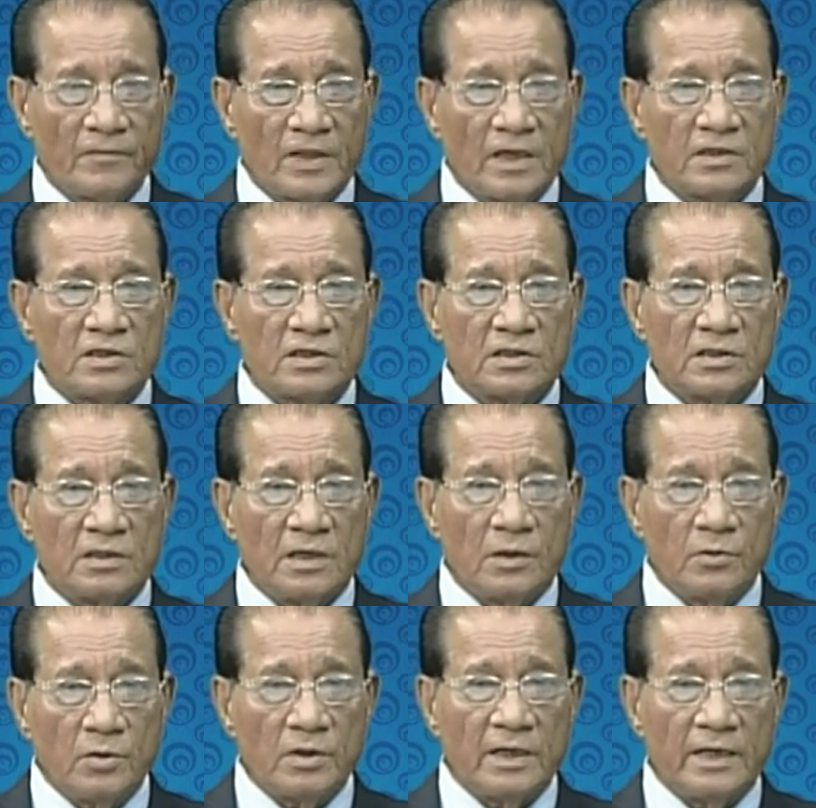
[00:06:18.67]
it's a
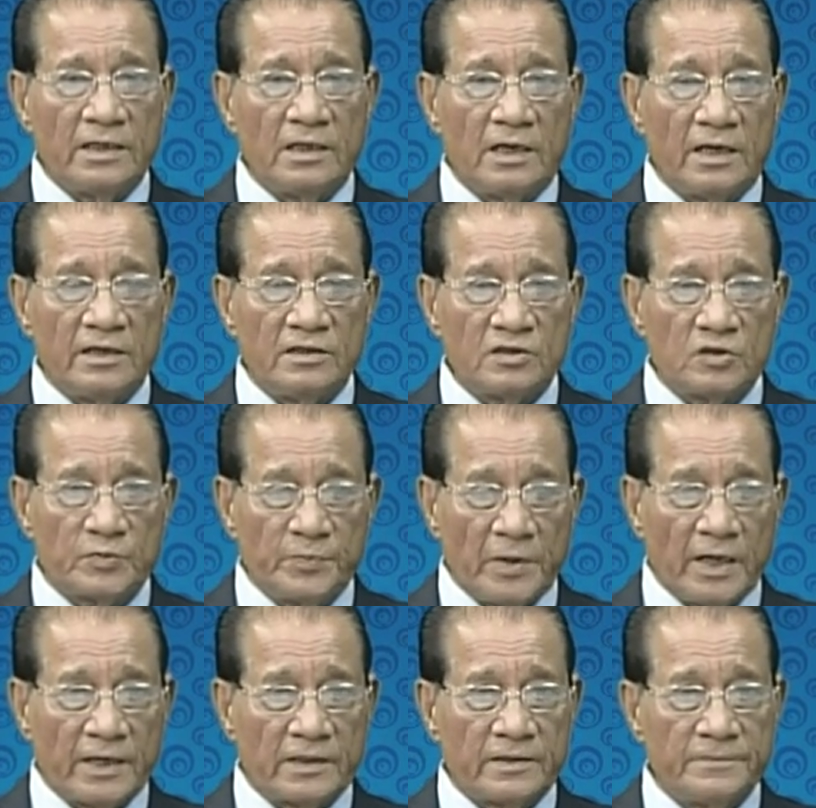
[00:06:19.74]
good idea at this
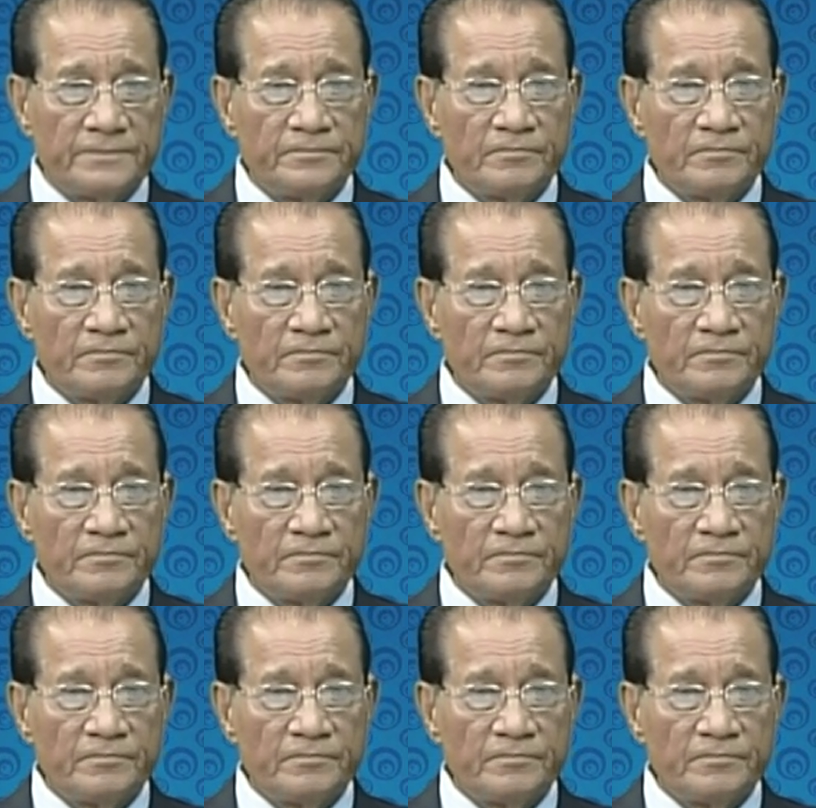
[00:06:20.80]
point